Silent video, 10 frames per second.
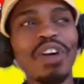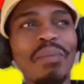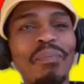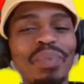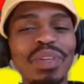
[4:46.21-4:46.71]

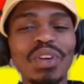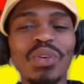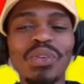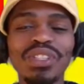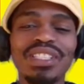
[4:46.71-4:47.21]
far
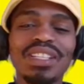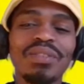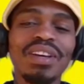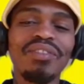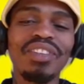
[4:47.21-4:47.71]
beyond
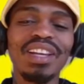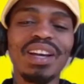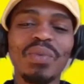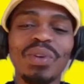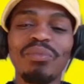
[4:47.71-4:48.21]
South
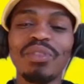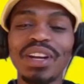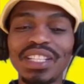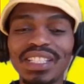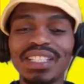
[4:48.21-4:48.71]
Africa with
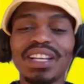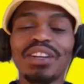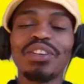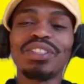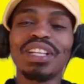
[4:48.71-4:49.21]
branches
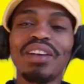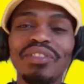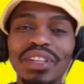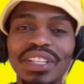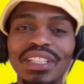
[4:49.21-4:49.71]
across
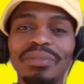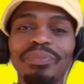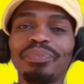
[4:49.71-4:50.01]
Africa,